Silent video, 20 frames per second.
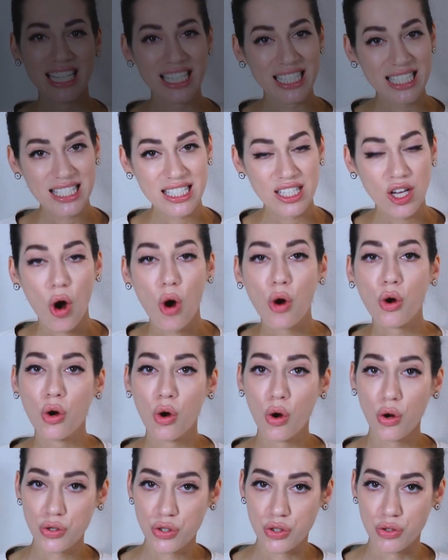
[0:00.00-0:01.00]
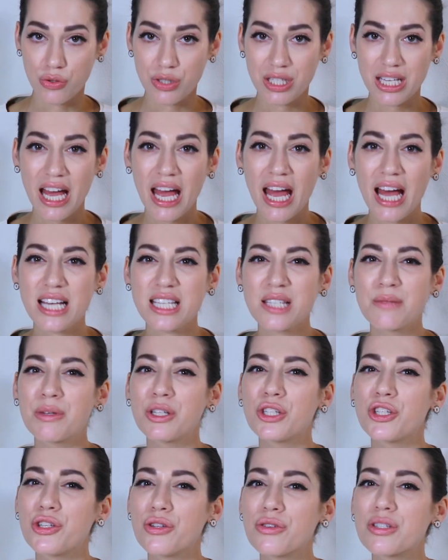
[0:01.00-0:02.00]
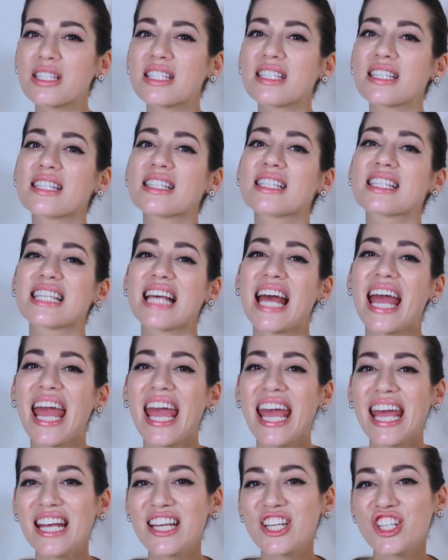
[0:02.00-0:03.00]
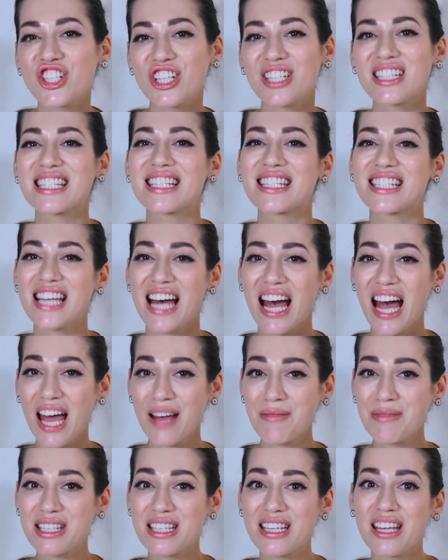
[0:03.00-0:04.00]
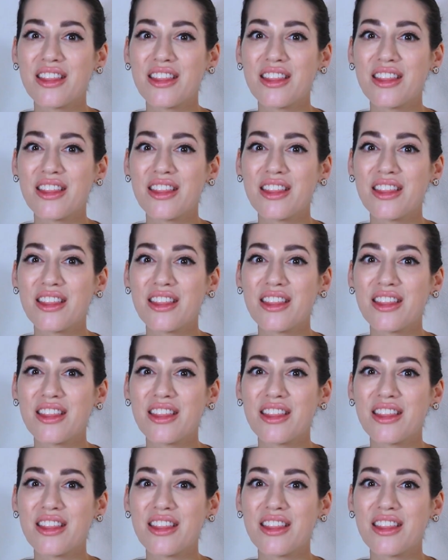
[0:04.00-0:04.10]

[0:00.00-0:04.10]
Kyst or Costus has been used since ancient times